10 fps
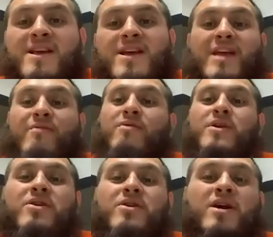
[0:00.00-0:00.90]
even
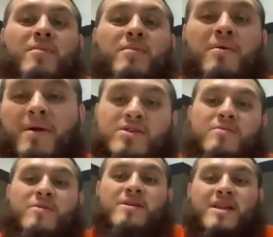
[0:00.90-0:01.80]
when you come around
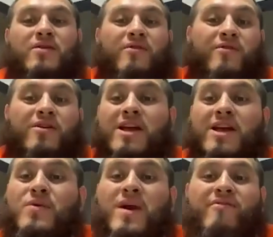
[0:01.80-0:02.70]
someone that you feel
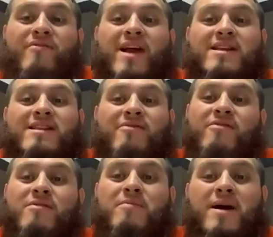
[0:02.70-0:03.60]
like you have to act
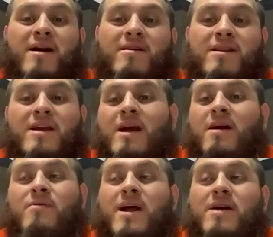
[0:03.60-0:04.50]
different about, like
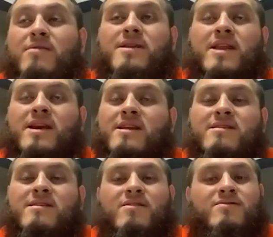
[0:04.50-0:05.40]
around, like,
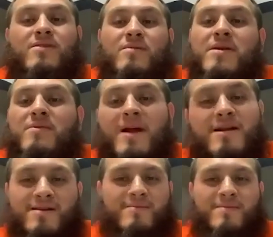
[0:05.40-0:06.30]
you know, don't be
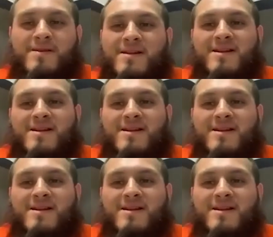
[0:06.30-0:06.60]
around them. You